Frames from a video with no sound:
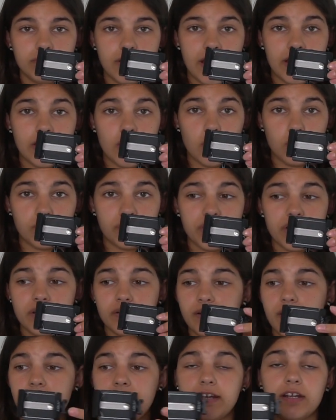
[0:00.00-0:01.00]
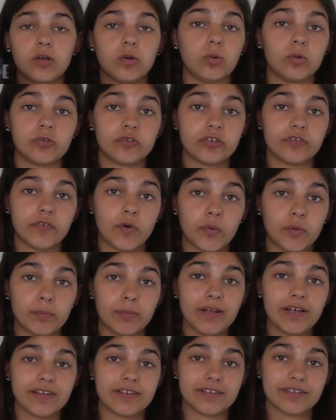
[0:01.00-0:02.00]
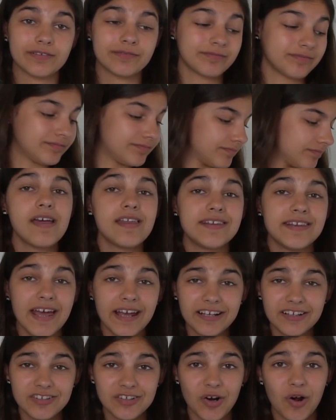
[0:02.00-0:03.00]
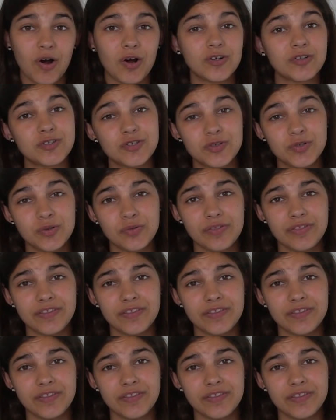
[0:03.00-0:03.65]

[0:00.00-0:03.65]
and goes in and it holds your phone in place. Next, on to